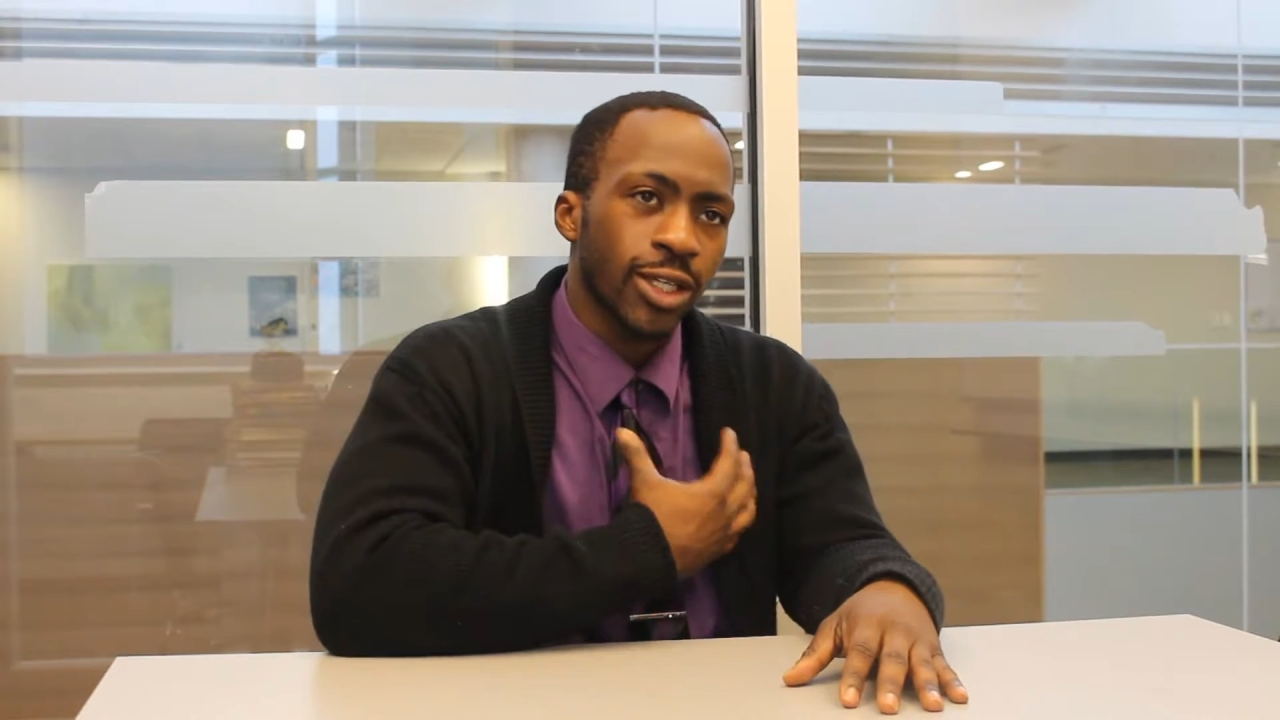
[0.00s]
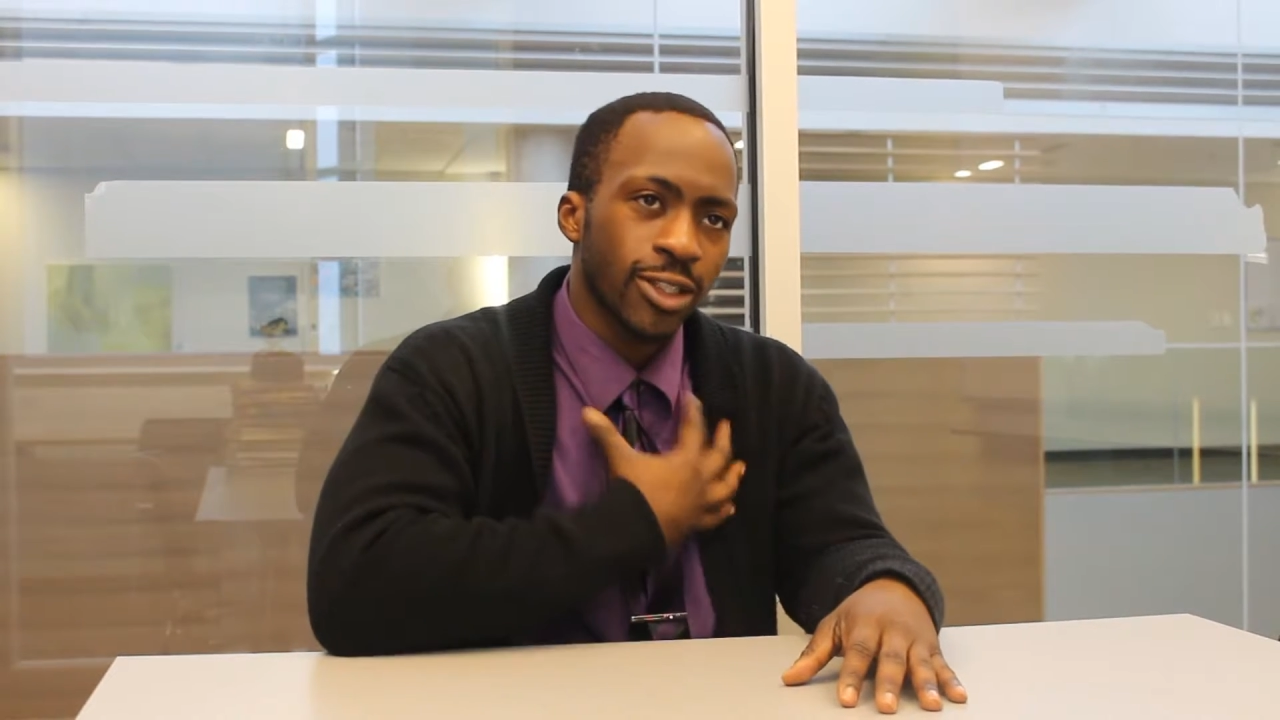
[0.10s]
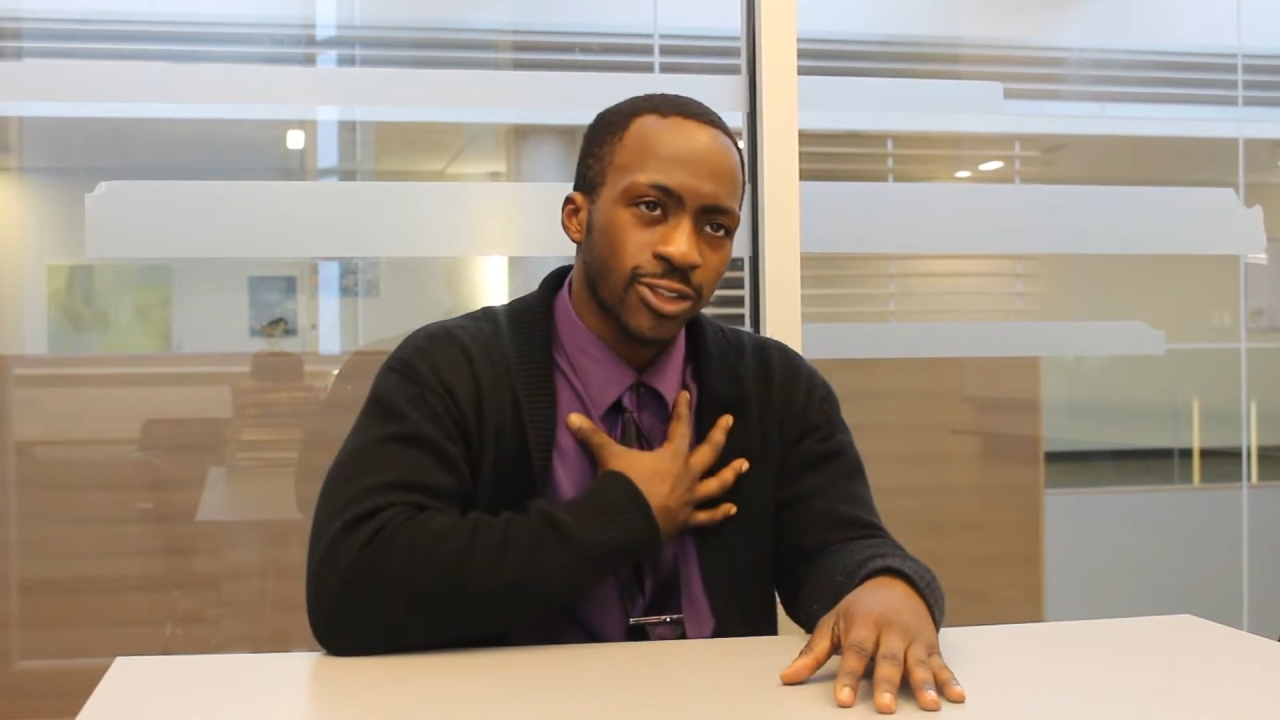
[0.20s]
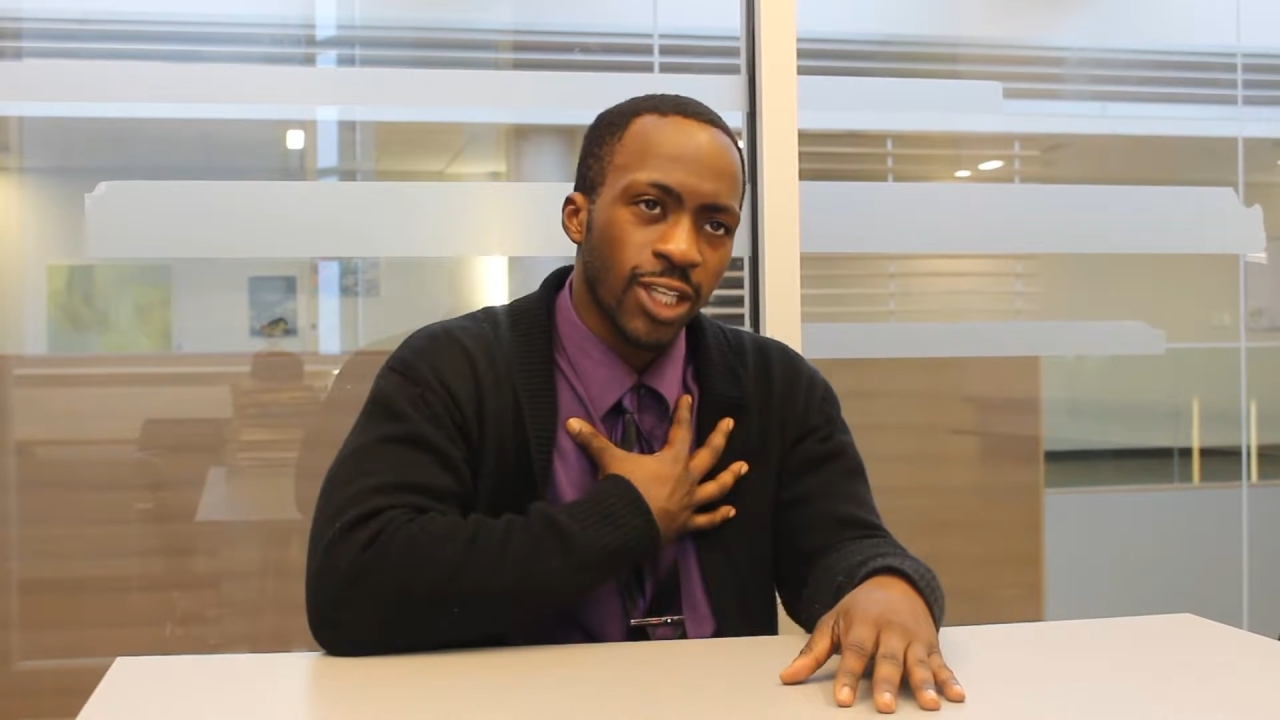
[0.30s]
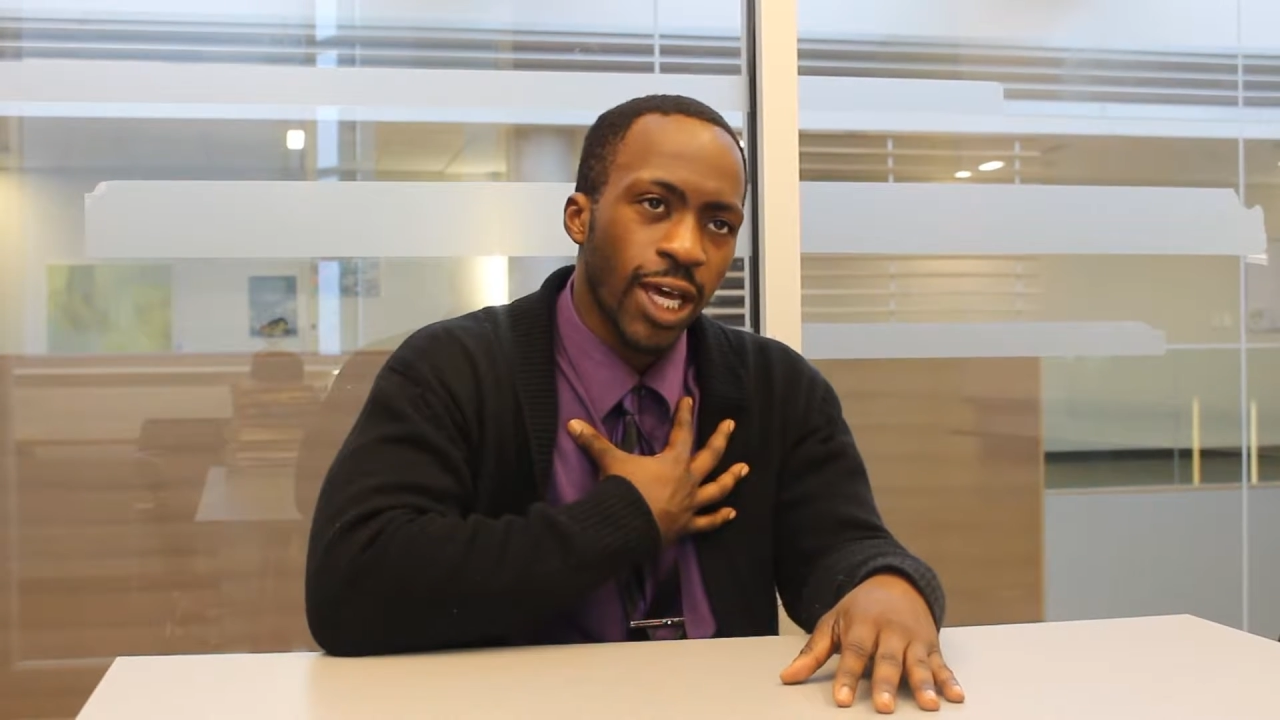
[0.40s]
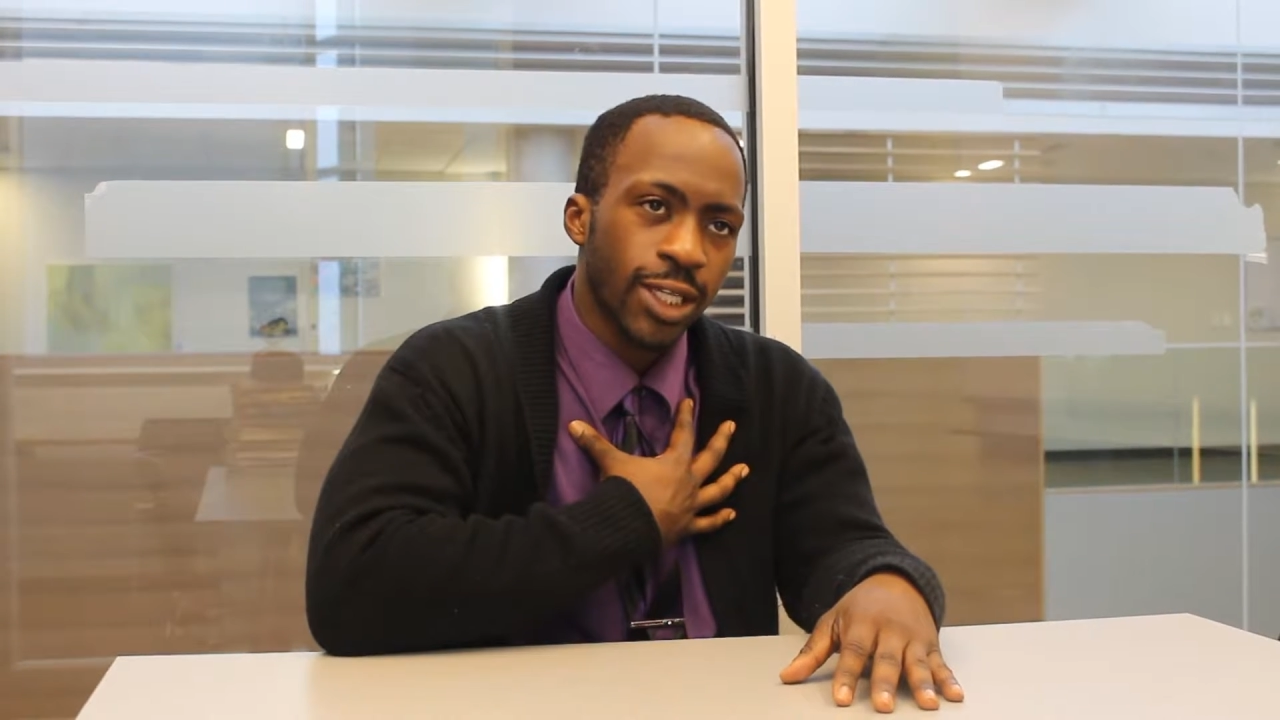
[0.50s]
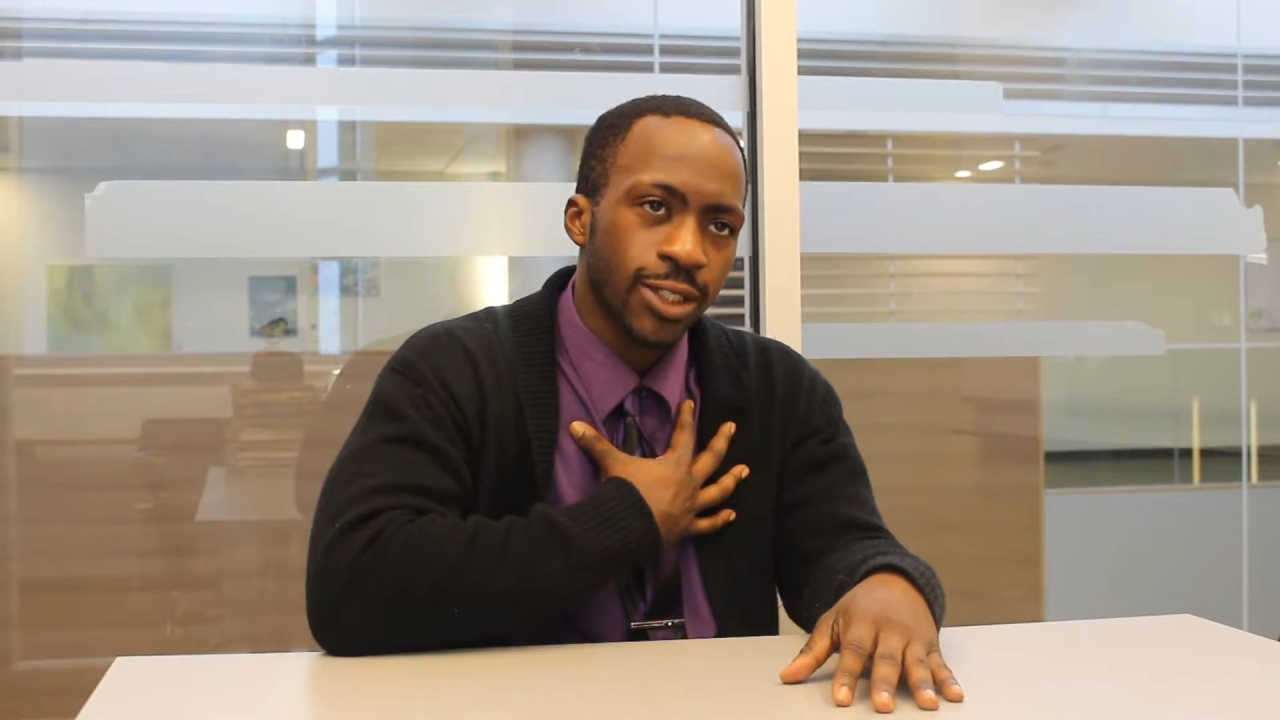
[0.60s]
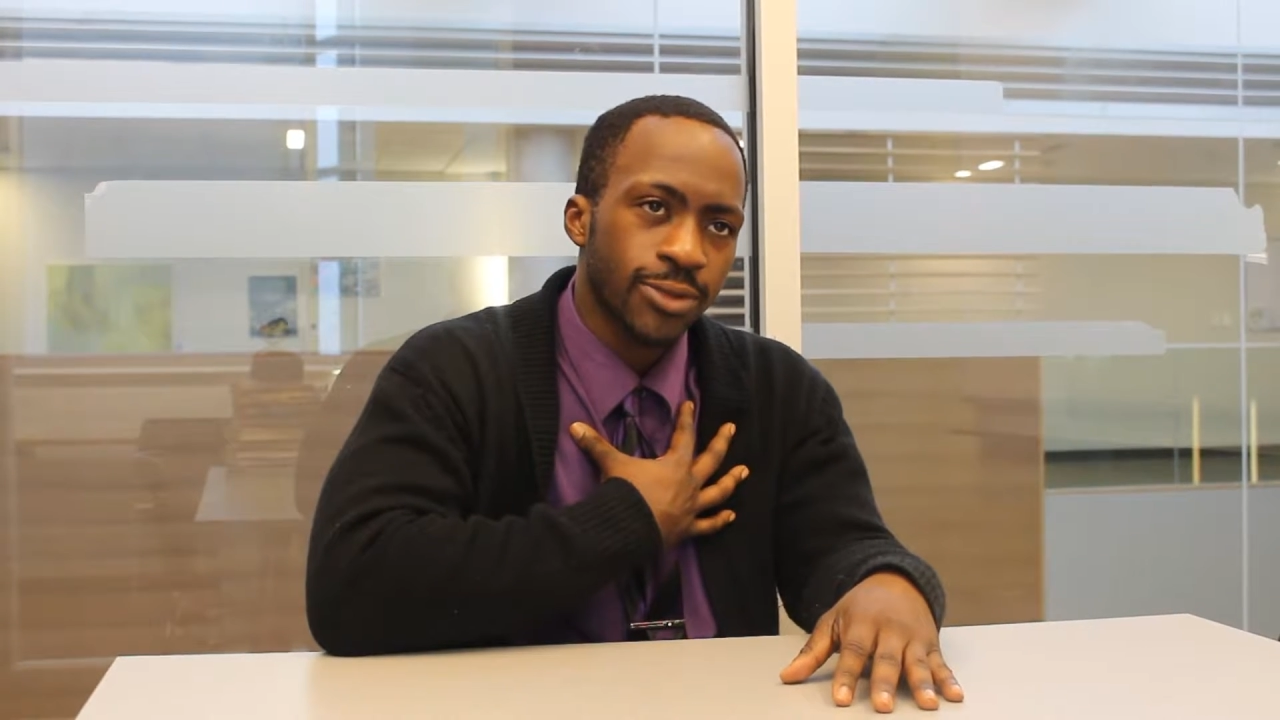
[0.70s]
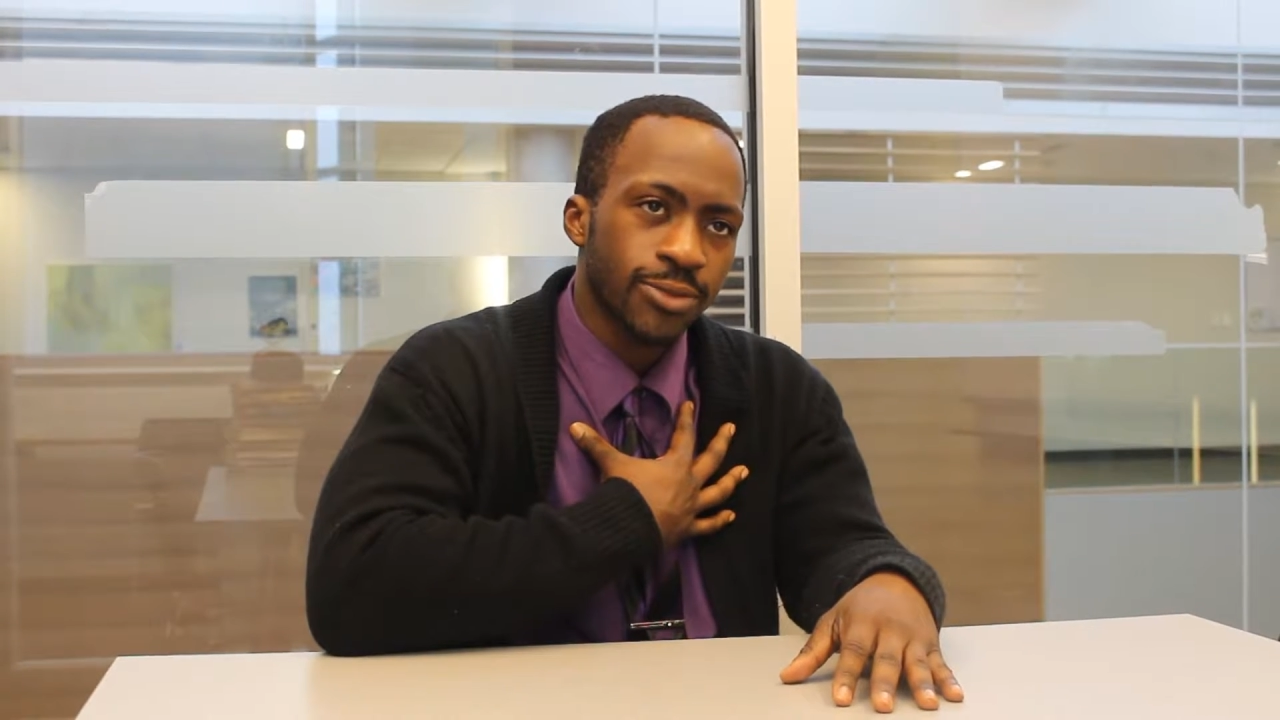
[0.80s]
inside,